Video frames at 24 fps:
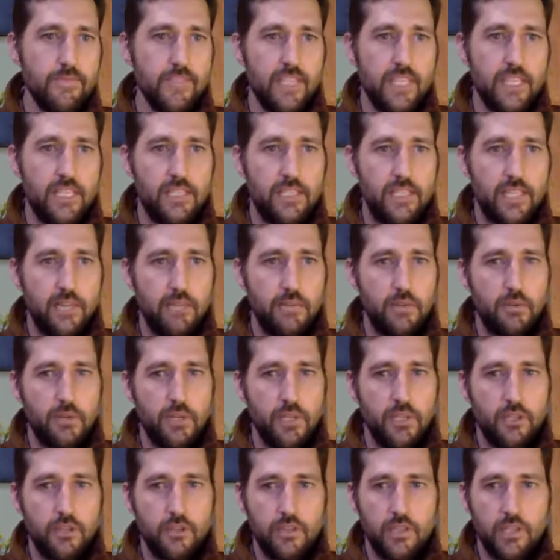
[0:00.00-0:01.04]
Each time that we
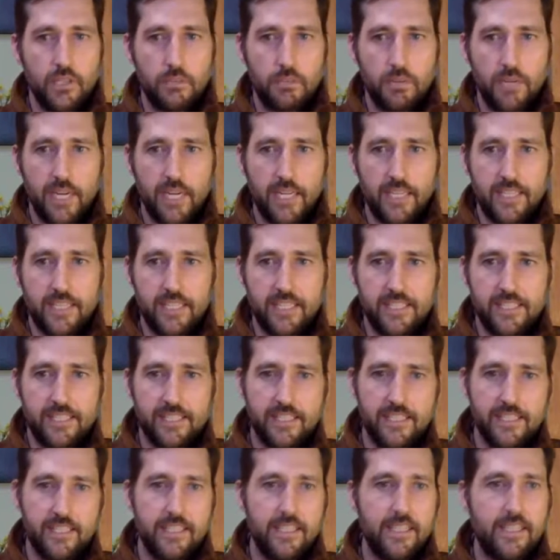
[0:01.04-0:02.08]
do this
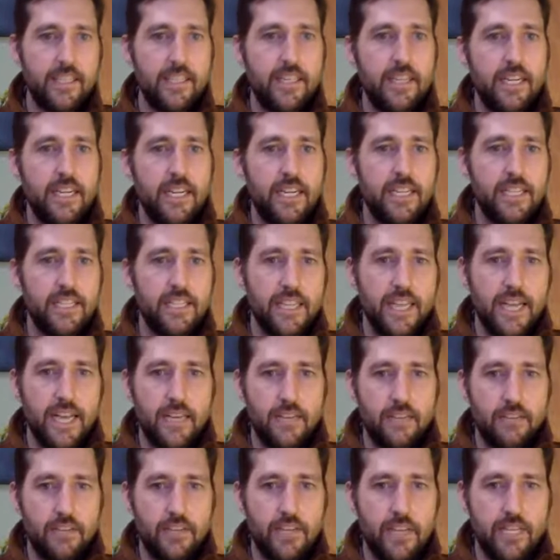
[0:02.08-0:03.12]
practice, it is an
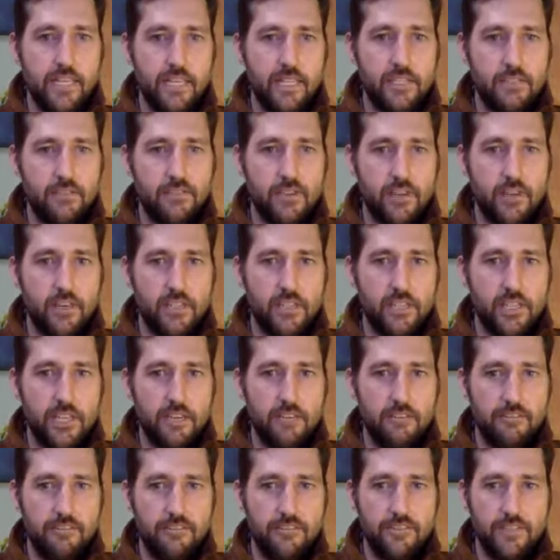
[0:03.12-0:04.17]
act of kindness for
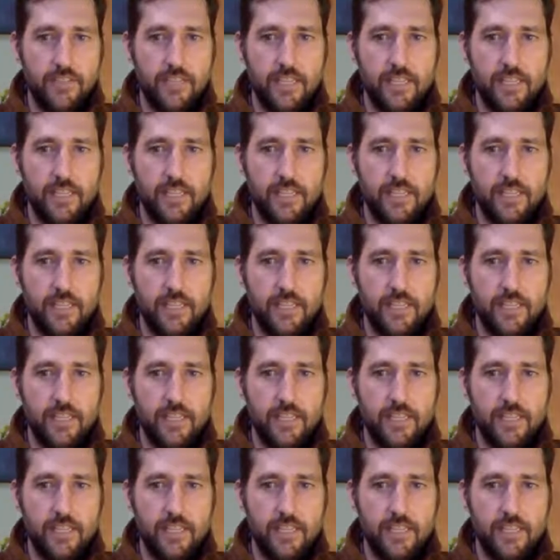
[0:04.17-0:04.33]
ourselves.